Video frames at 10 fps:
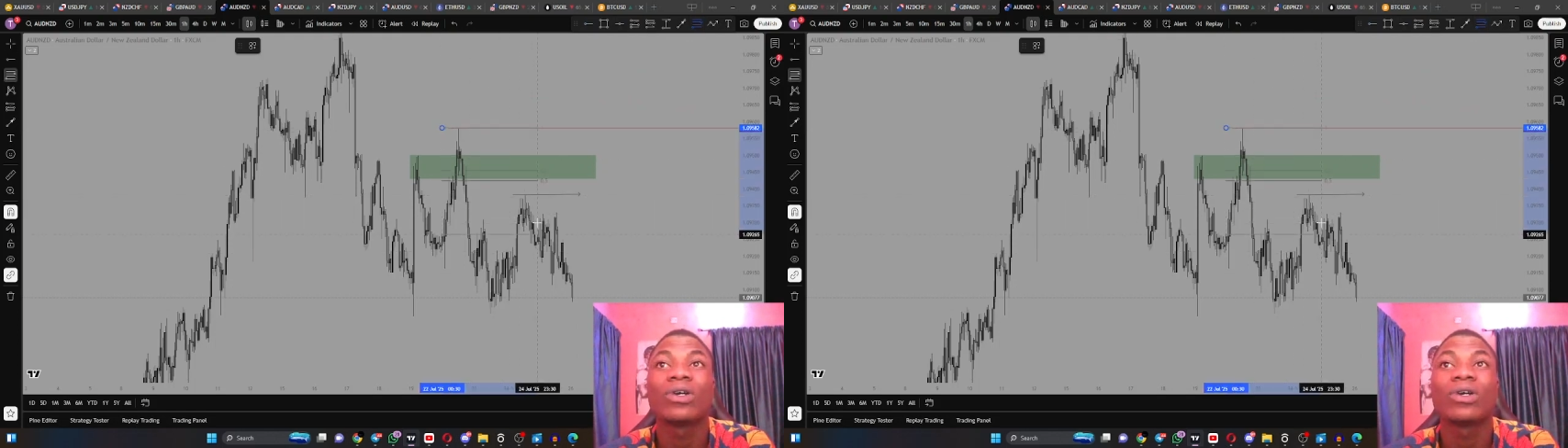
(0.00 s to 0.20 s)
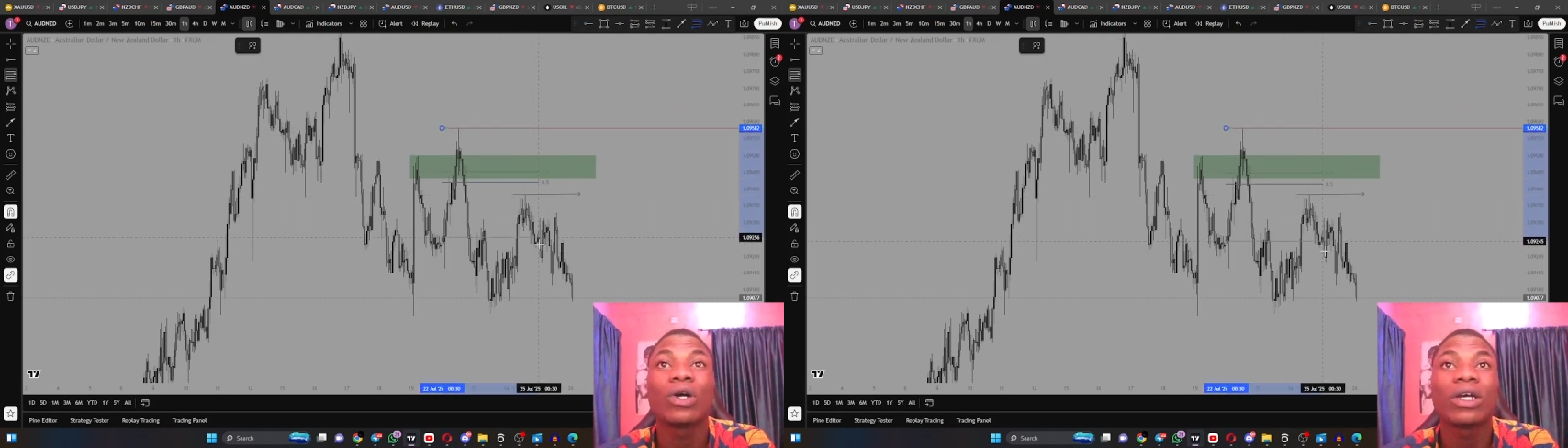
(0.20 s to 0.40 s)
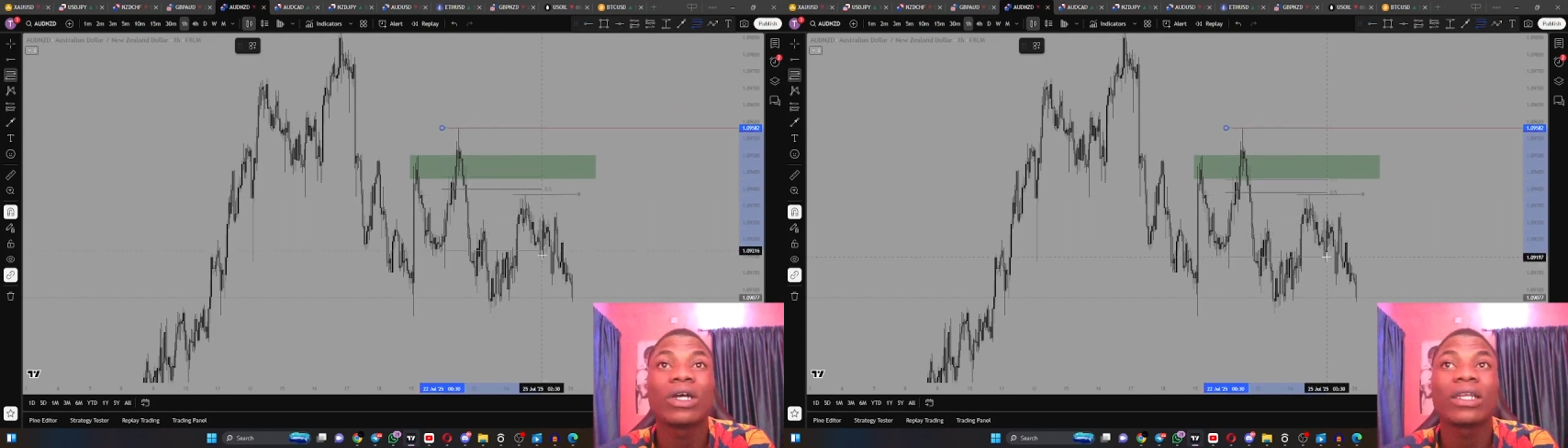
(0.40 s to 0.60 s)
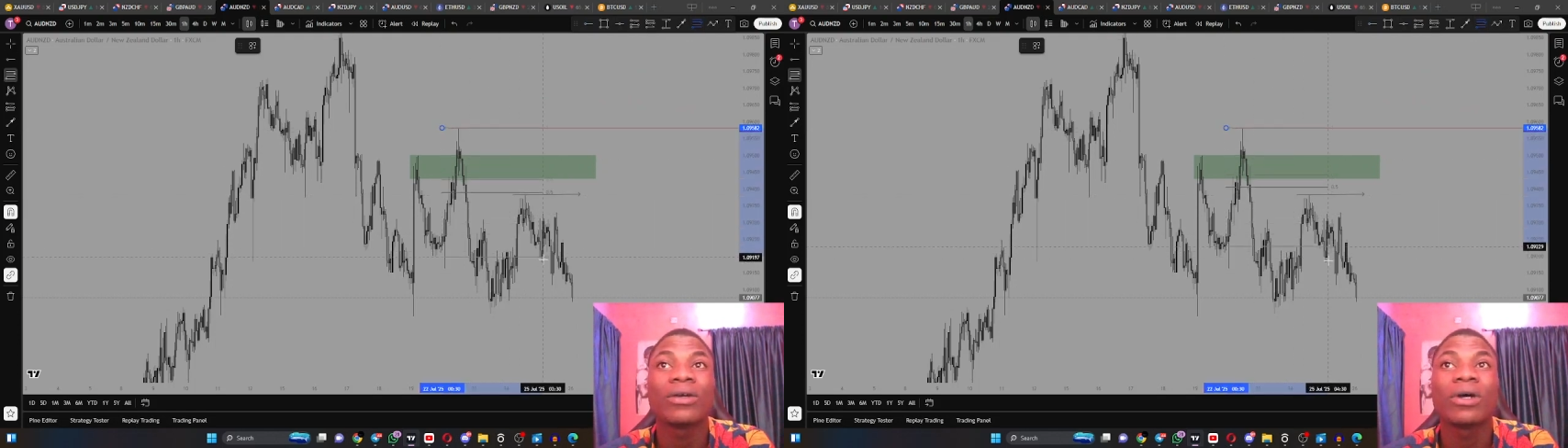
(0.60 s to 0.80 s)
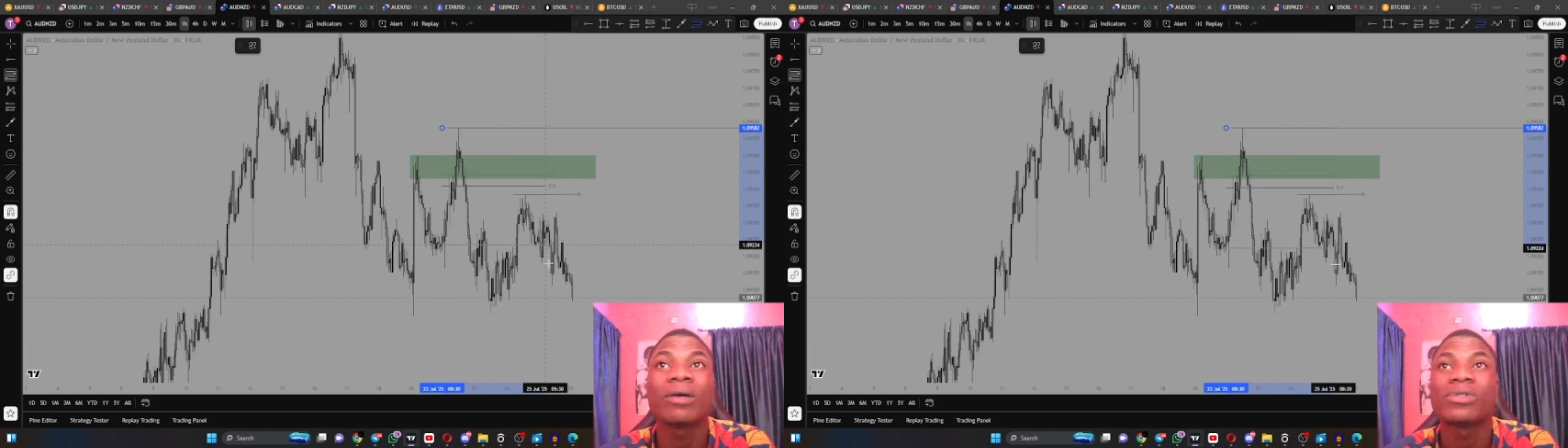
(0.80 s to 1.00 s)
Currently,
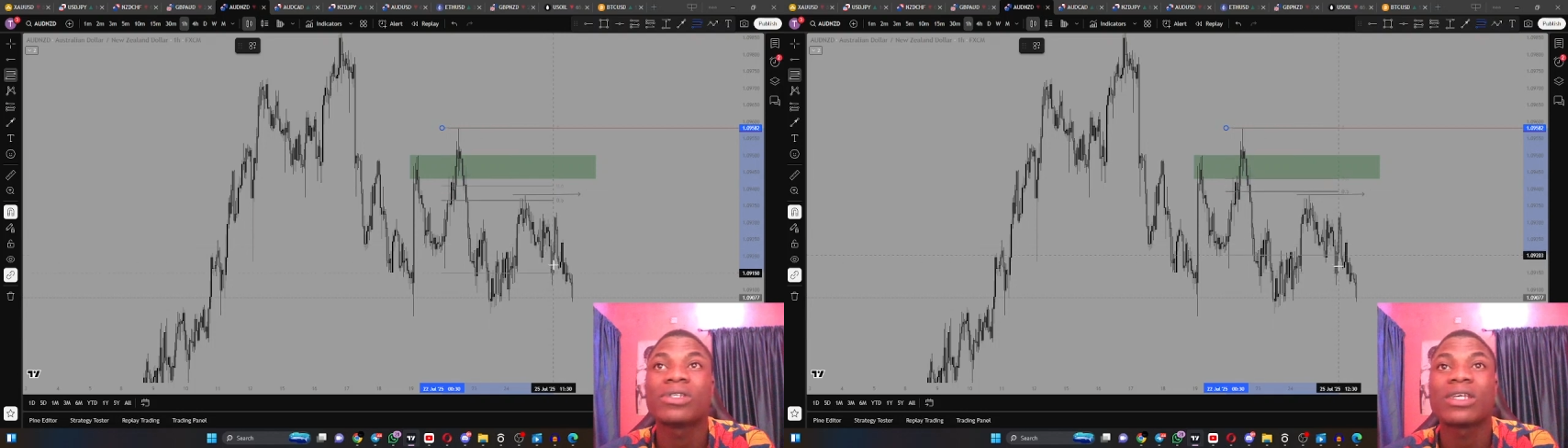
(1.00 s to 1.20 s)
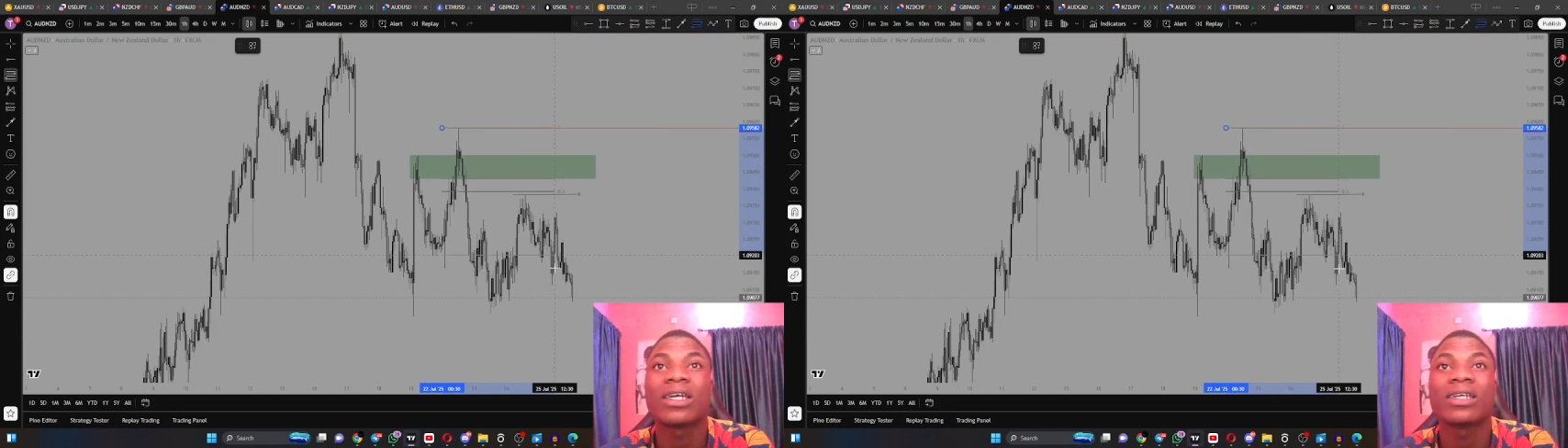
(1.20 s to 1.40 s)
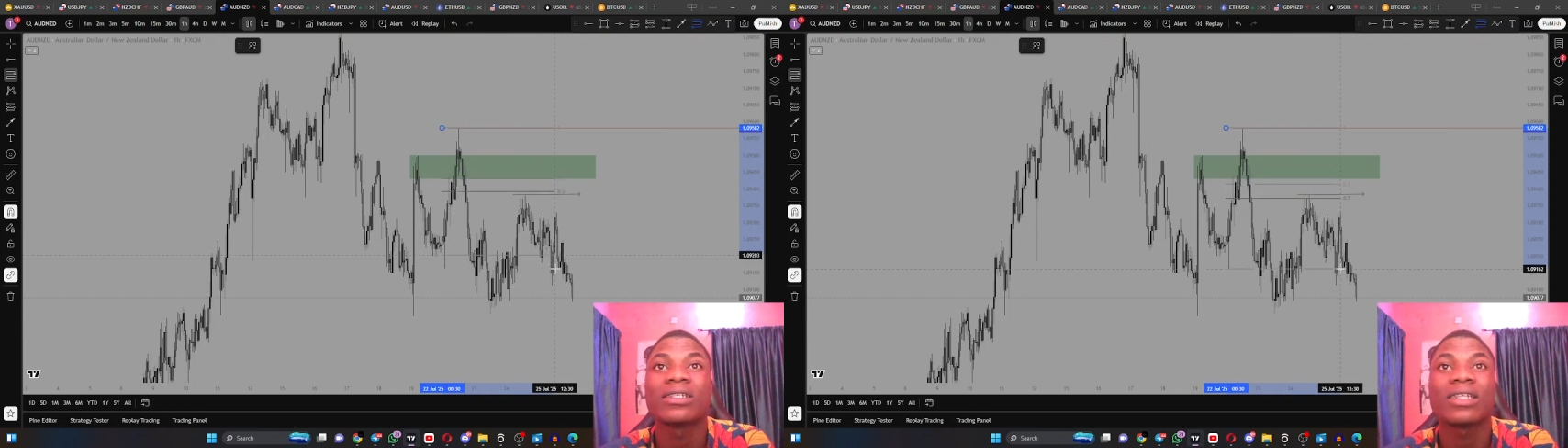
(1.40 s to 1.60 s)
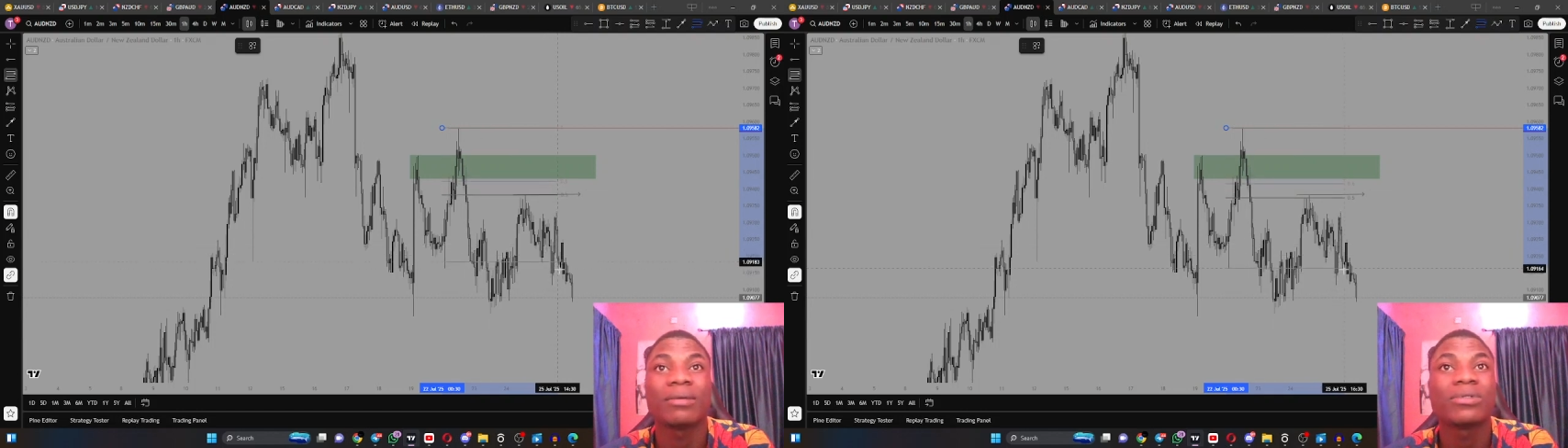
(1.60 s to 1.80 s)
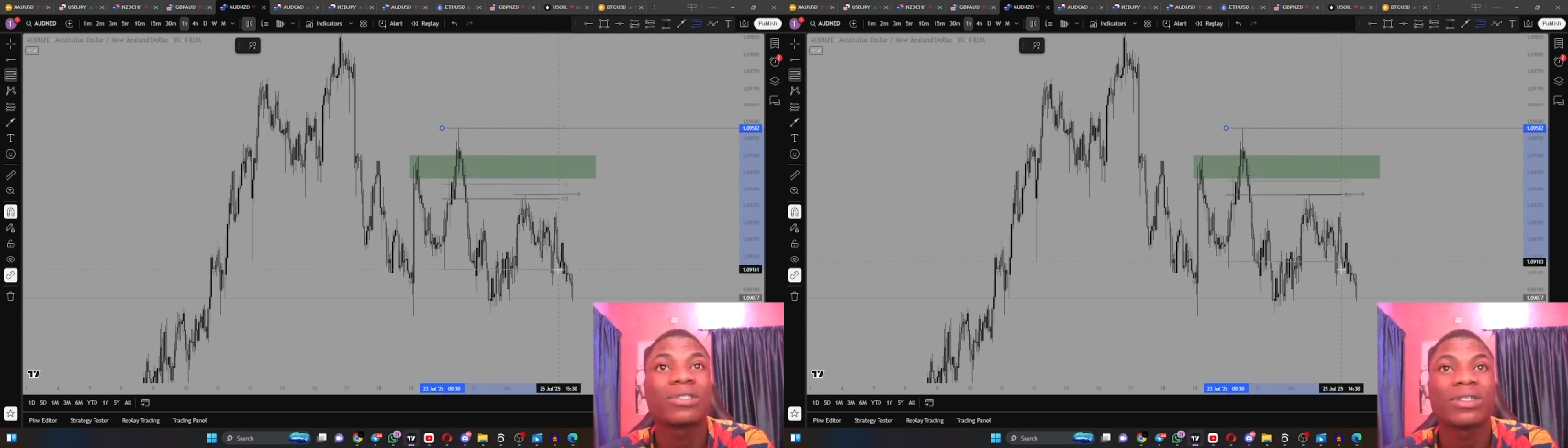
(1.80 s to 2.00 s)
what I'm seeing here is
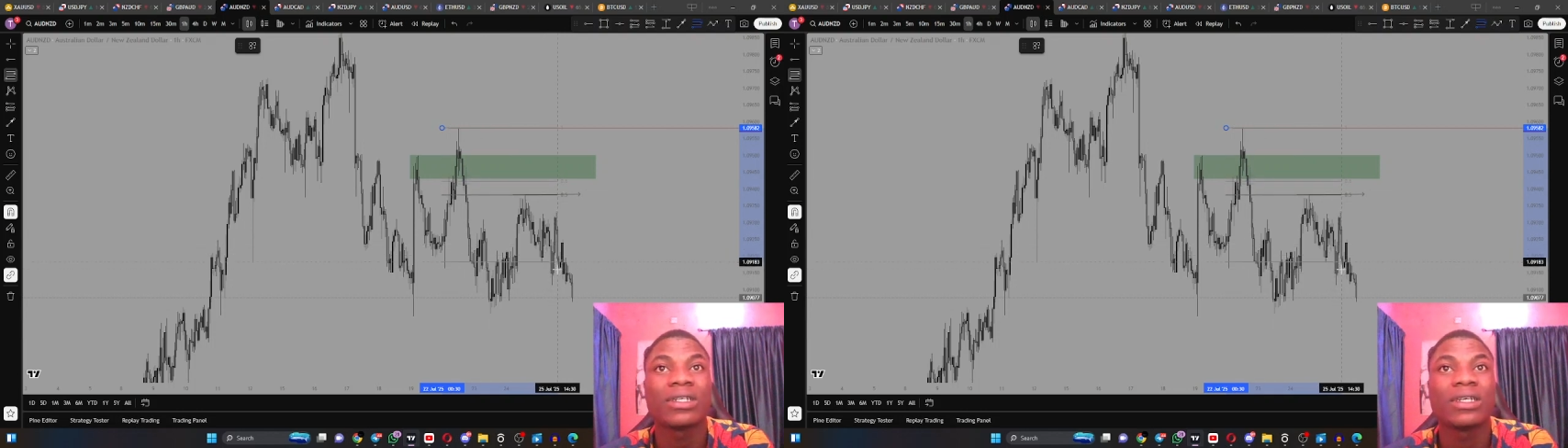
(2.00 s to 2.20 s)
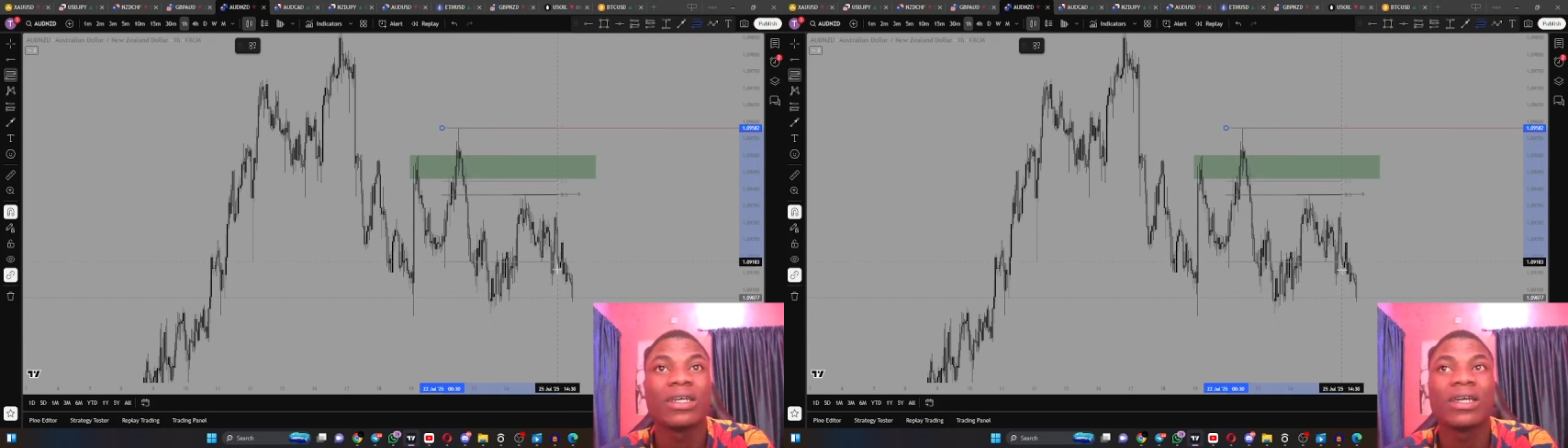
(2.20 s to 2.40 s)
type 3,